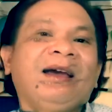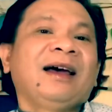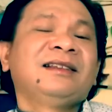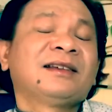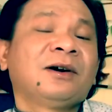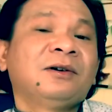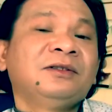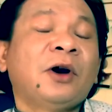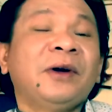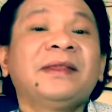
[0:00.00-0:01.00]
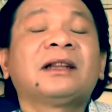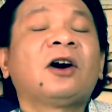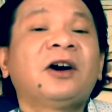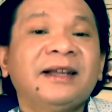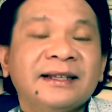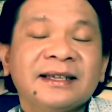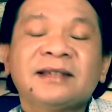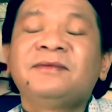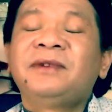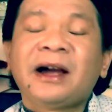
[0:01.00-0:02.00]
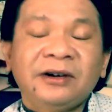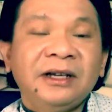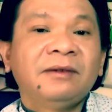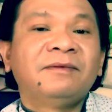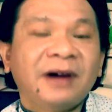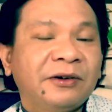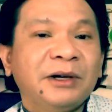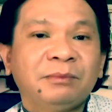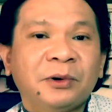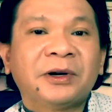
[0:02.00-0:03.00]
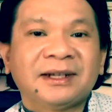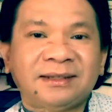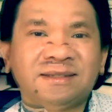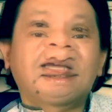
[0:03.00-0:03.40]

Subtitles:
And so knowing that audience is very important.